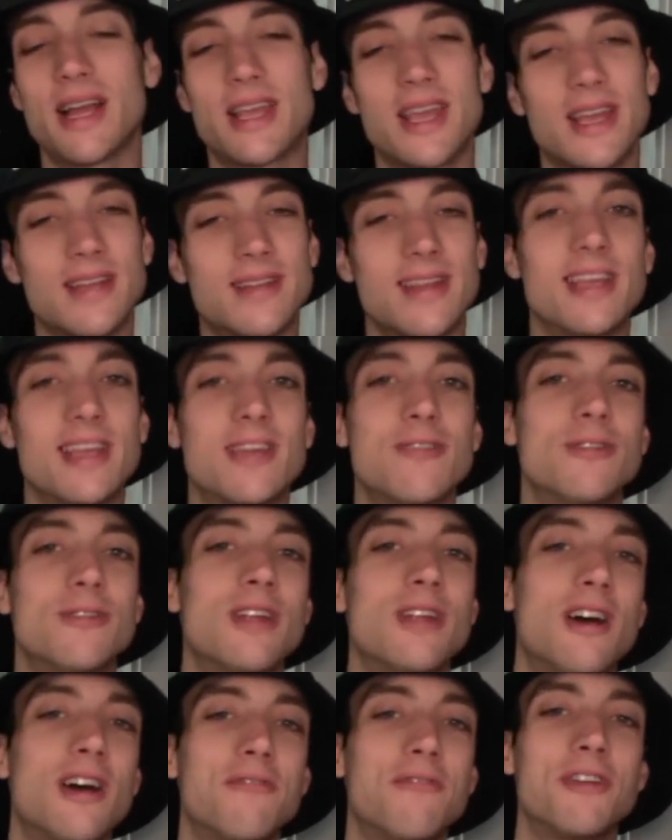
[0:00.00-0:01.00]
can't thank you
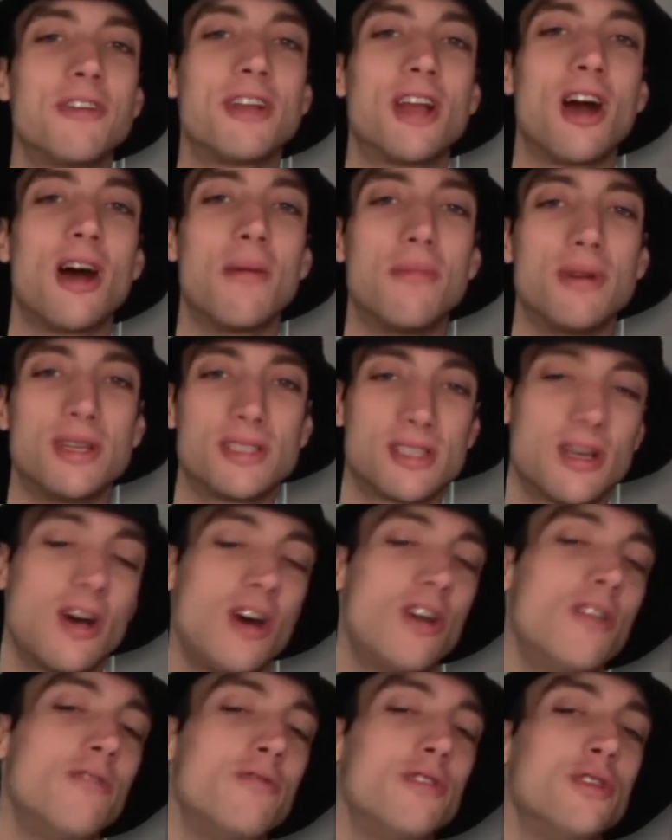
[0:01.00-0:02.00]
enough, and God bless
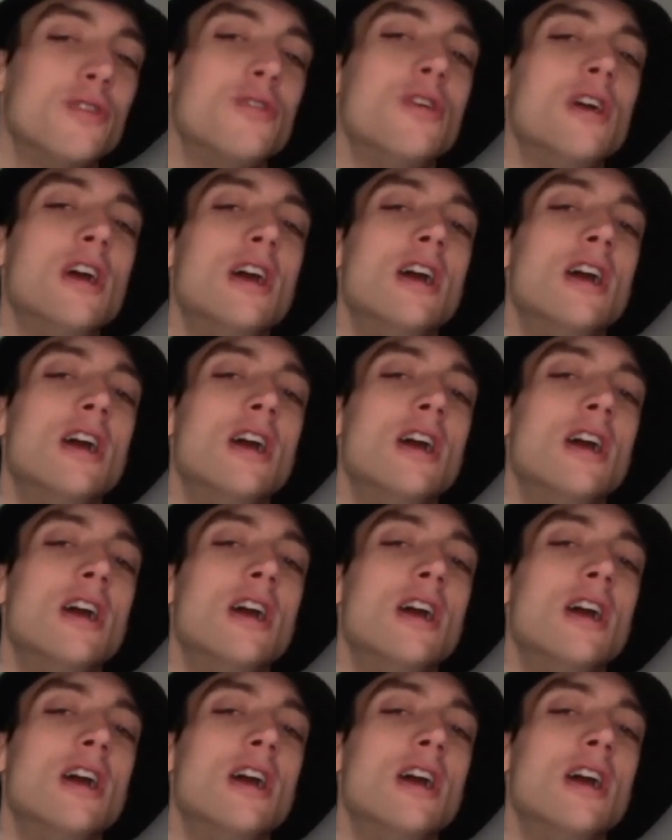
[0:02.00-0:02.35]
all of you.